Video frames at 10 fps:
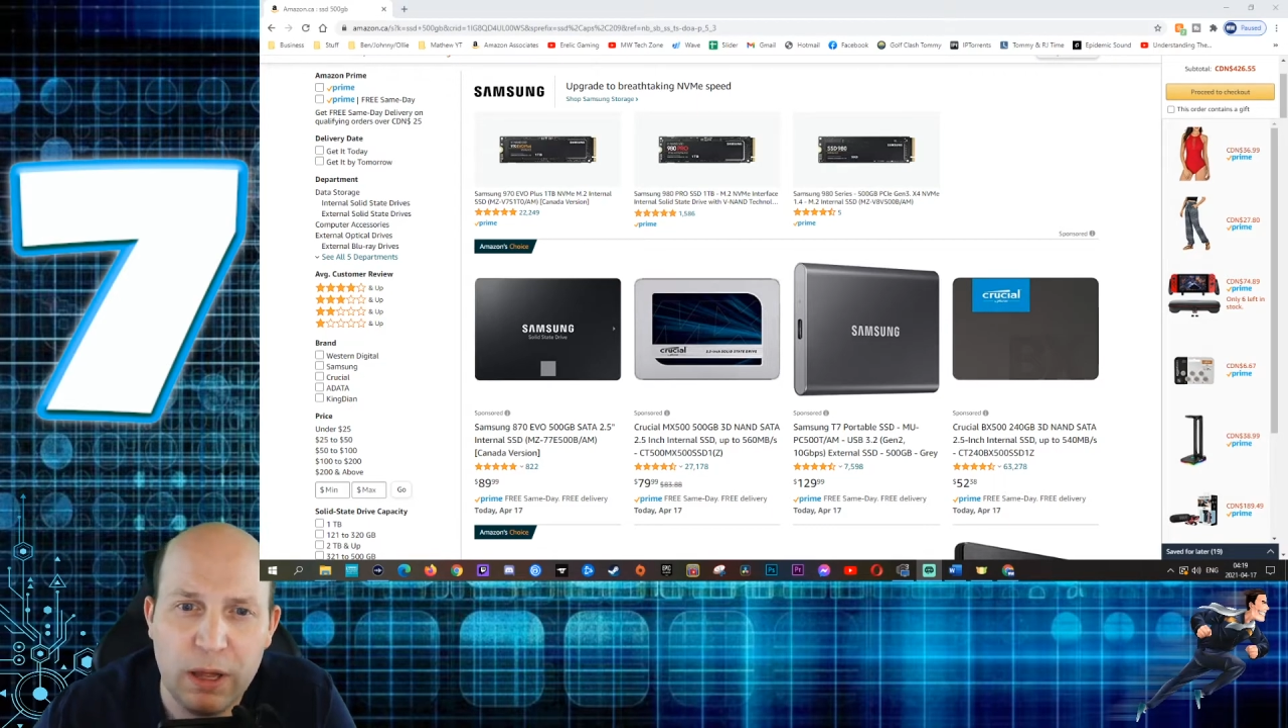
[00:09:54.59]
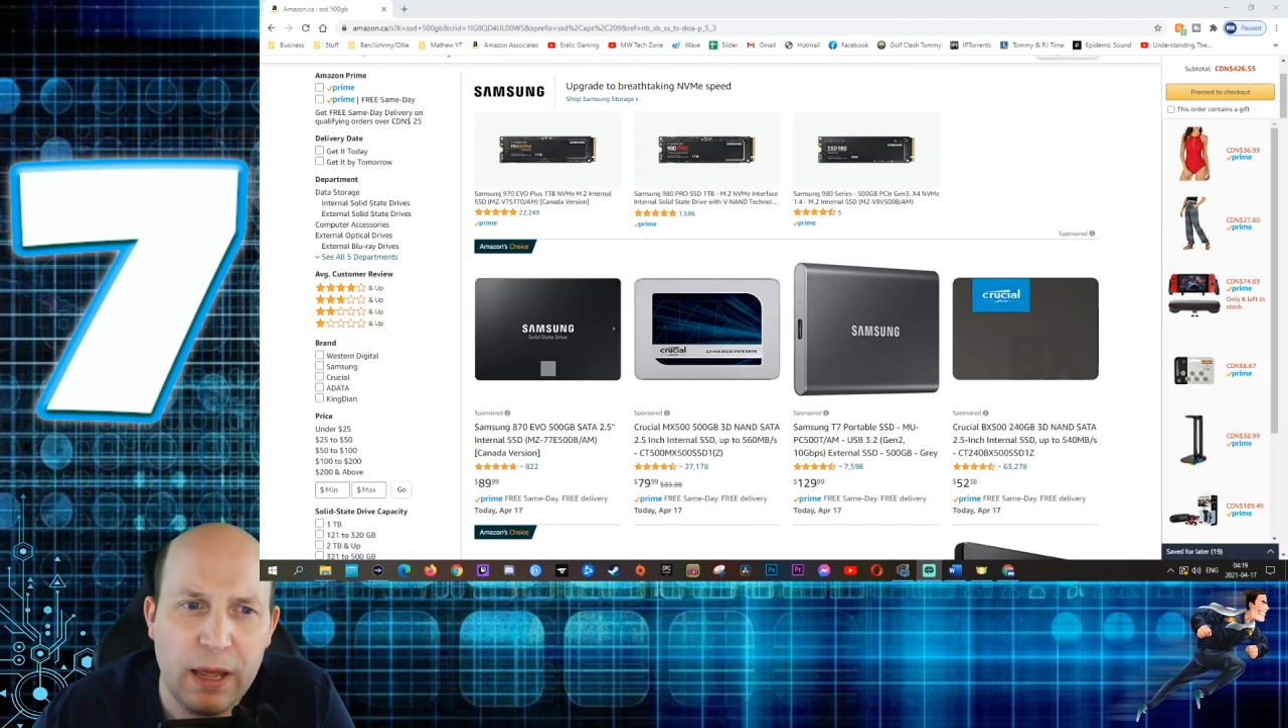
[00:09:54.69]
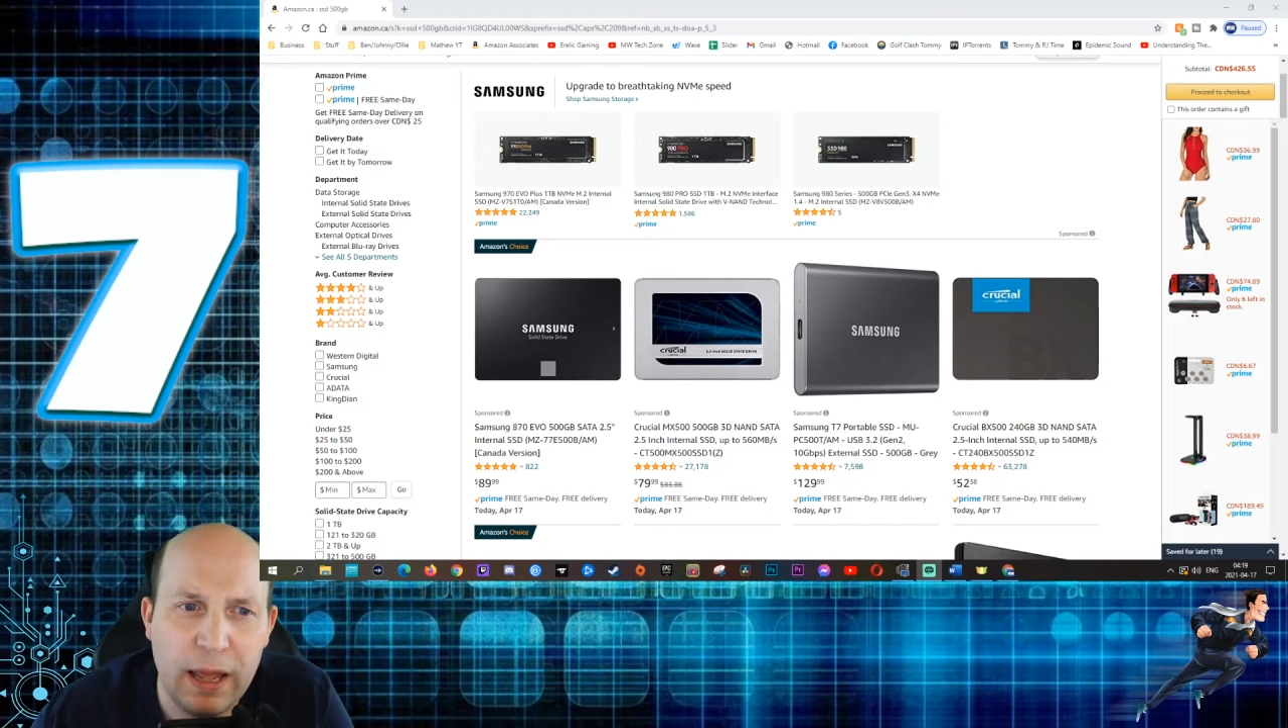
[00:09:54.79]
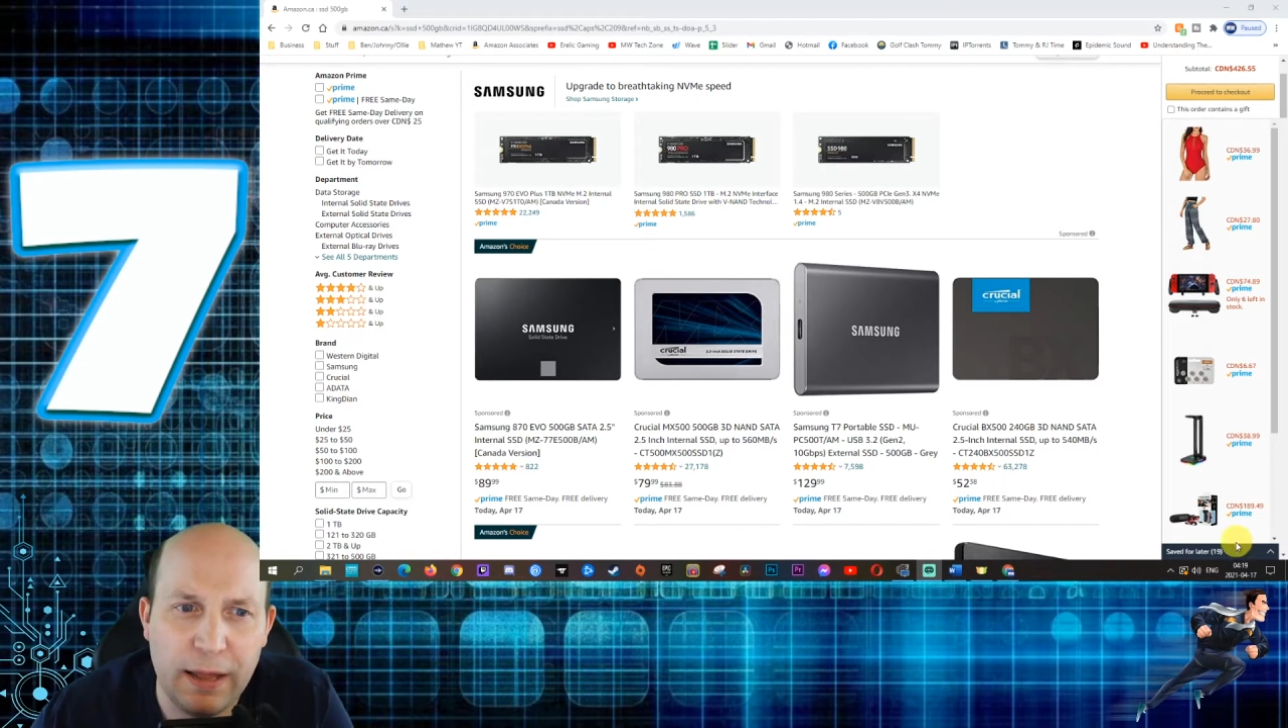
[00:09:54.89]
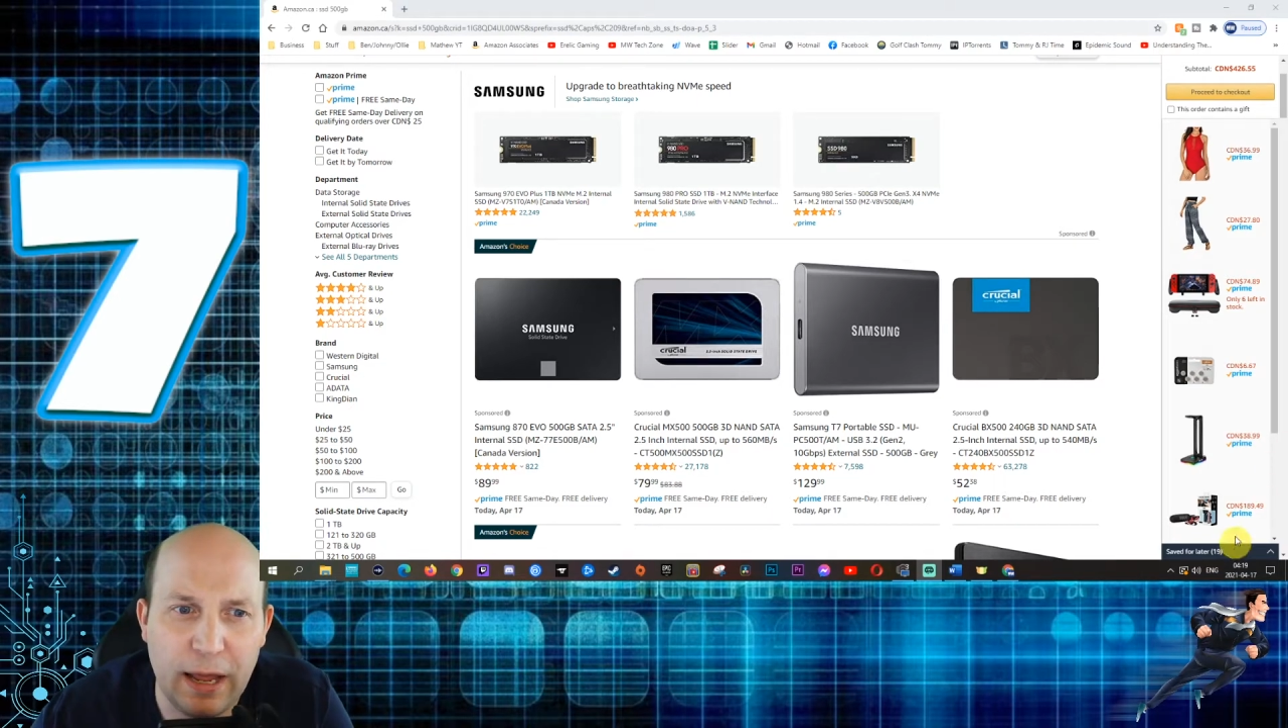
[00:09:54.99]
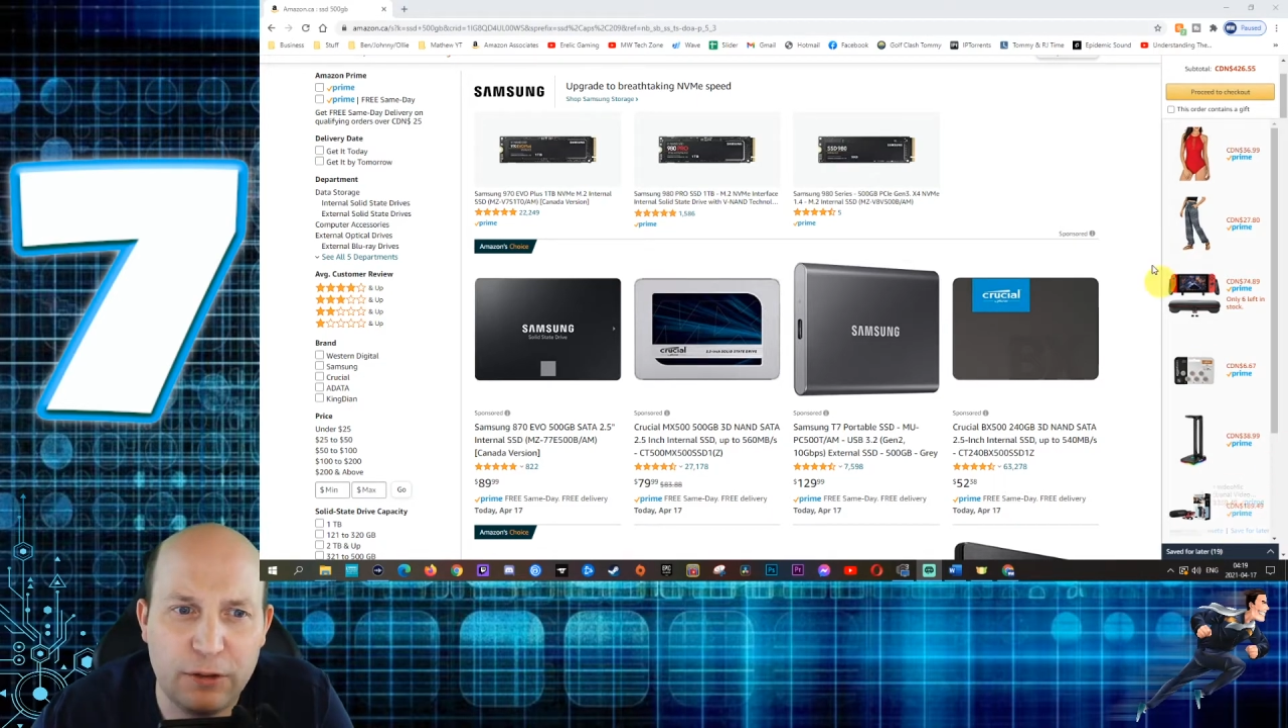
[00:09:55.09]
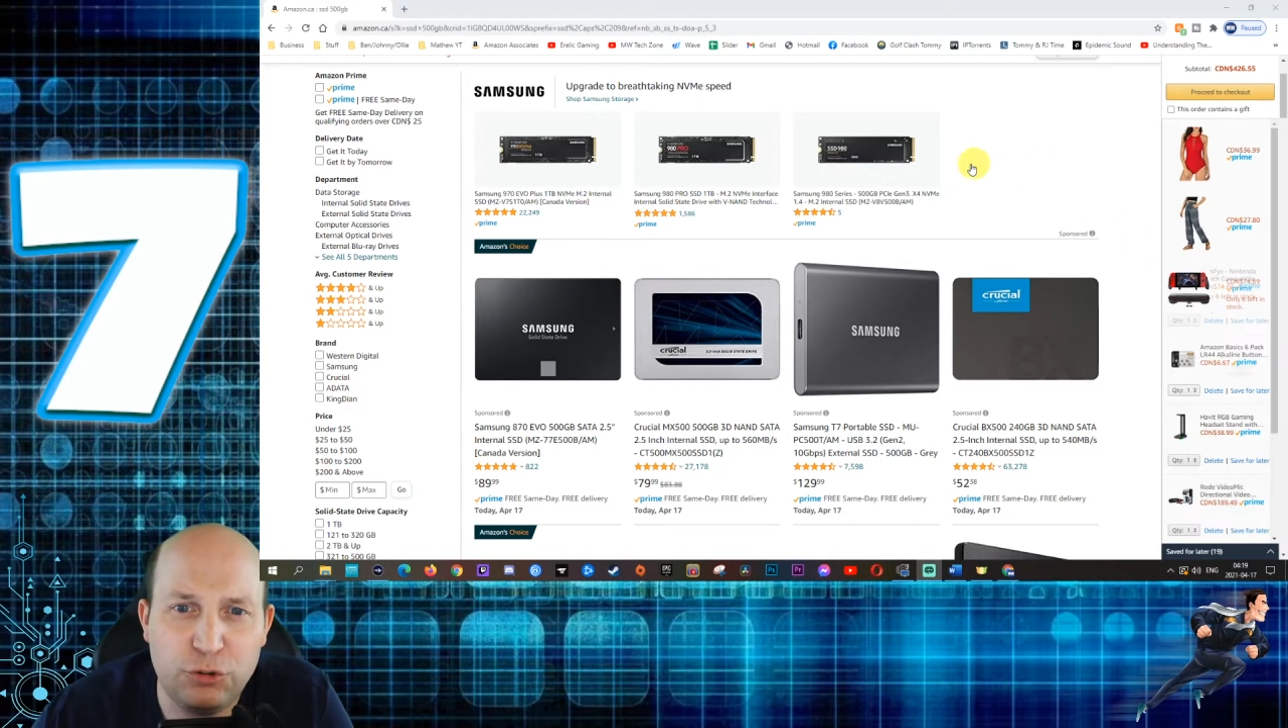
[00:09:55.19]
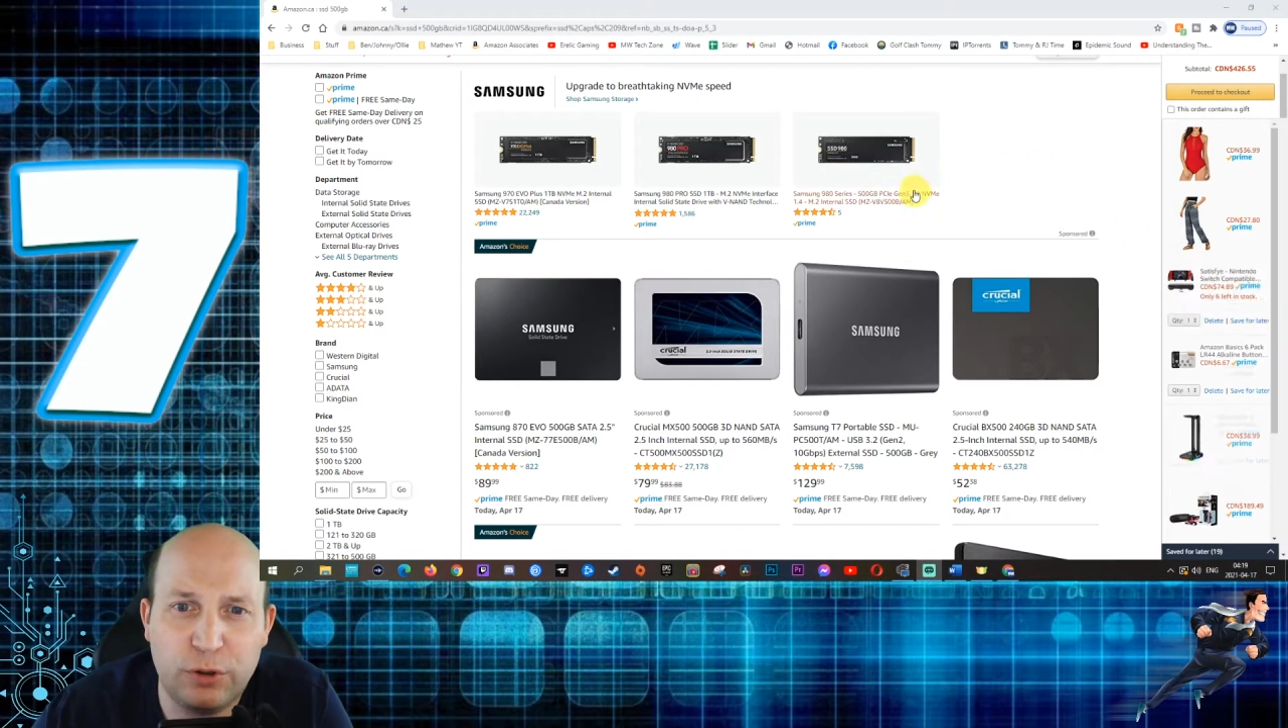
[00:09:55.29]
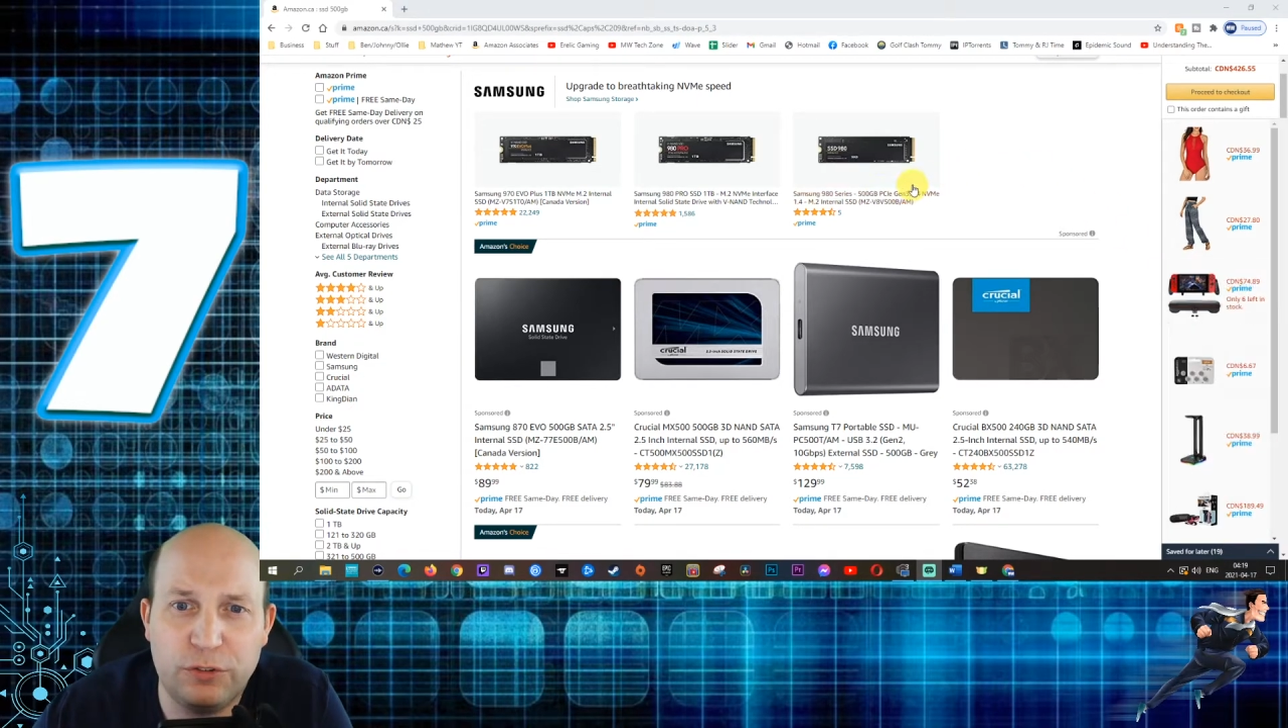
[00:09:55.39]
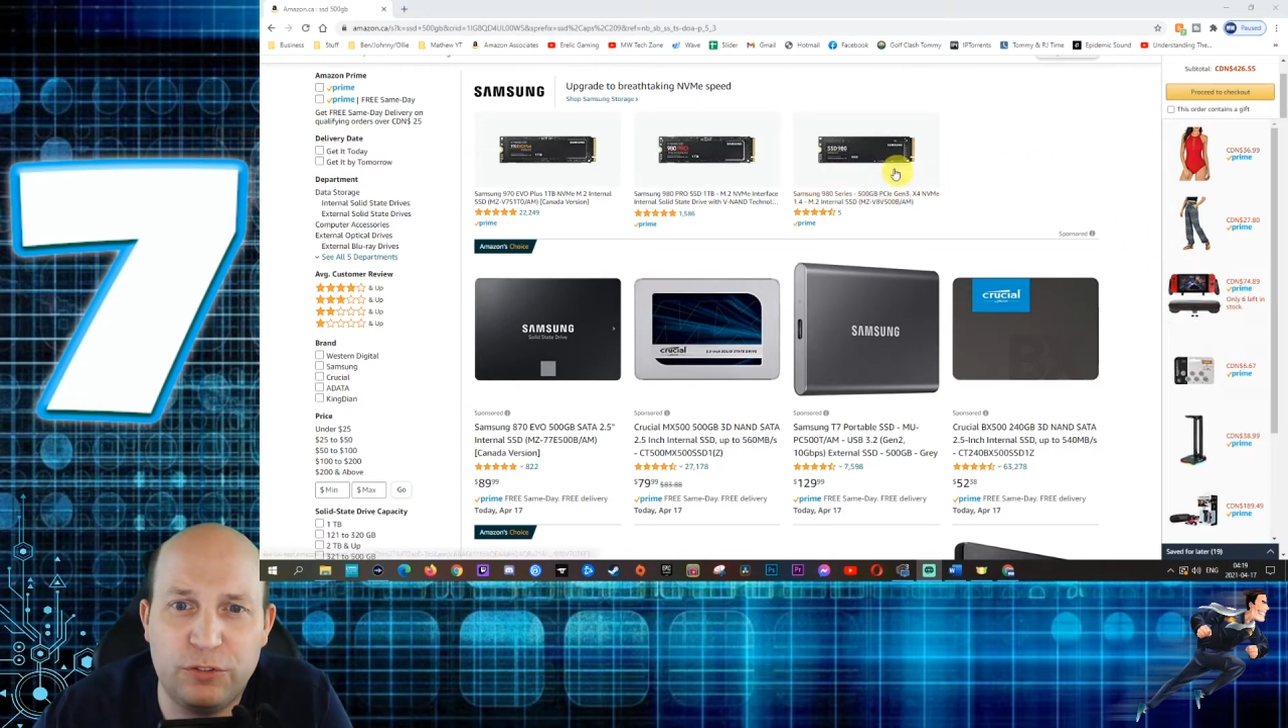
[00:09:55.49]
and as you
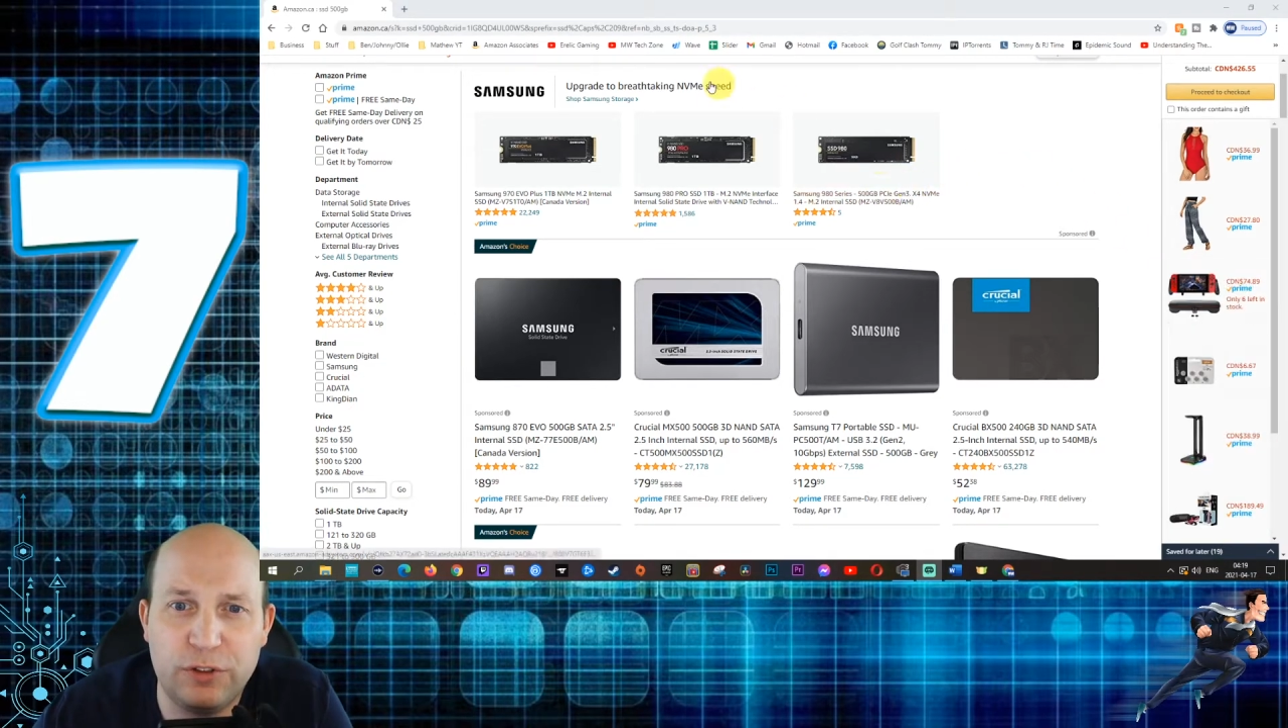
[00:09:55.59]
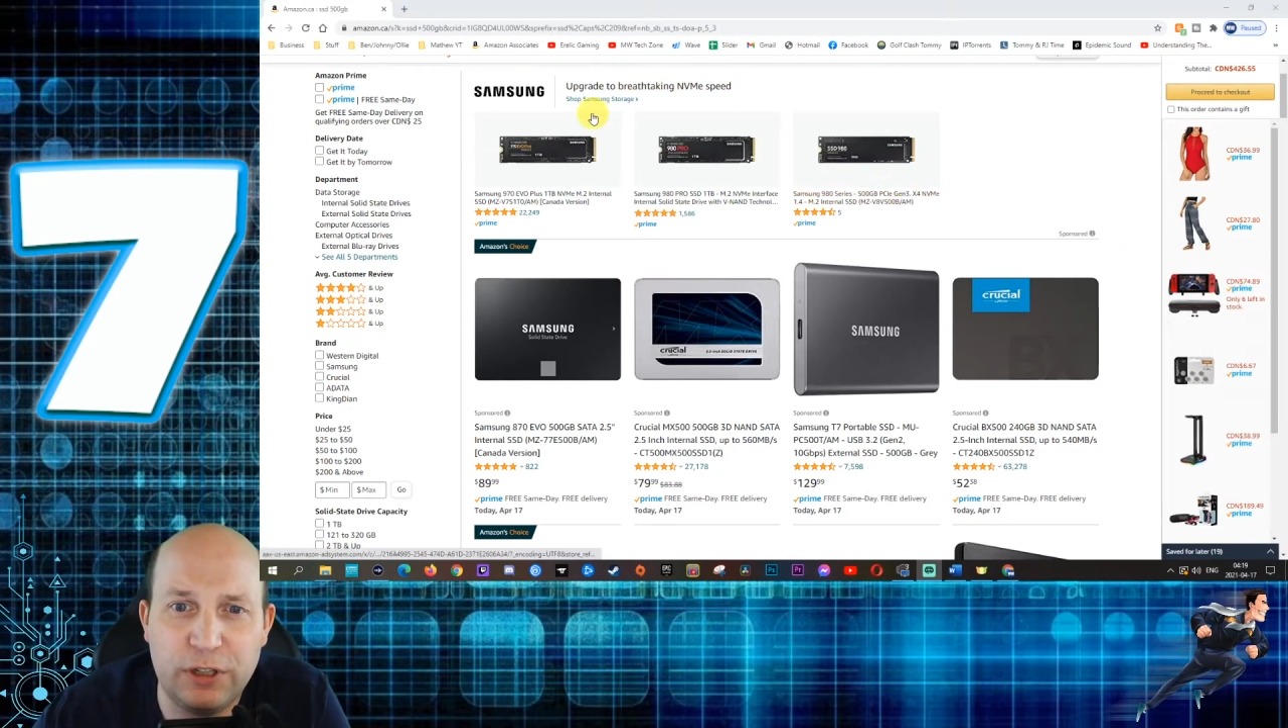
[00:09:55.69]
can see